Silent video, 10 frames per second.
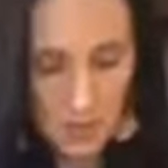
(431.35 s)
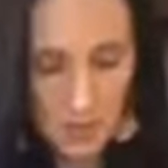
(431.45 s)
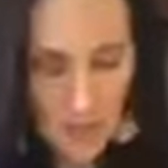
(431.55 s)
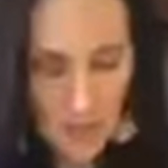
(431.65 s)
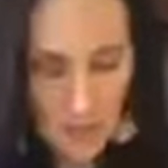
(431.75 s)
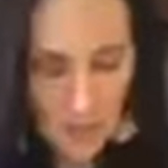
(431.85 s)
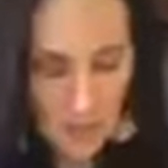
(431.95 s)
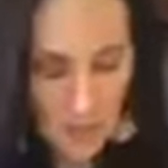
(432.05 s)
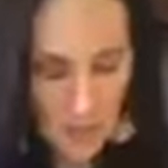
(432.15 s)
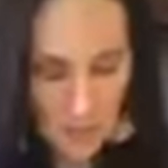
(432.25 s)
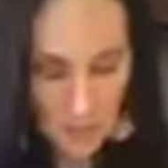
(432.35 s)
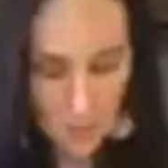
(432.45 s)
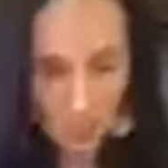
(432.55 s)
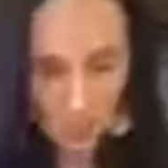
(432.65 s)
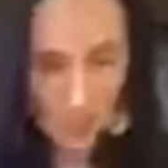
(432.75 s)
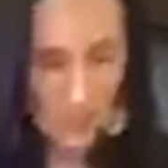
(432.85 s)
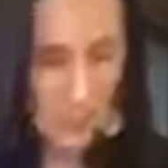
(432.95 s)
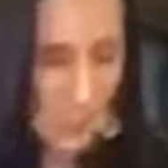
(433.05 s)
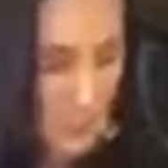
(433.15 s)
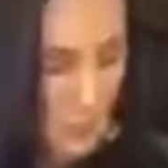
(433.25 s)
and I
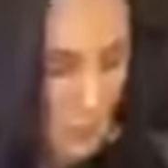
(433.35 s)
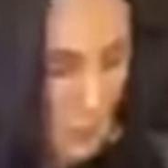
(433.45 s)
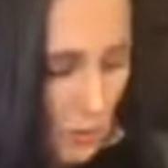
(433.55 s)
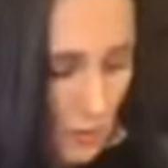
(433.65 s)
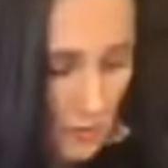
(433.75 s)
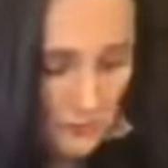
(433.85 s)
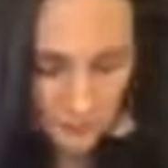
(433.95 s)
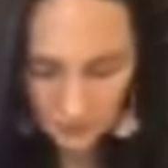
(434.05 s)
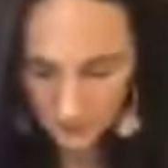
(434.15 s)
just quarter them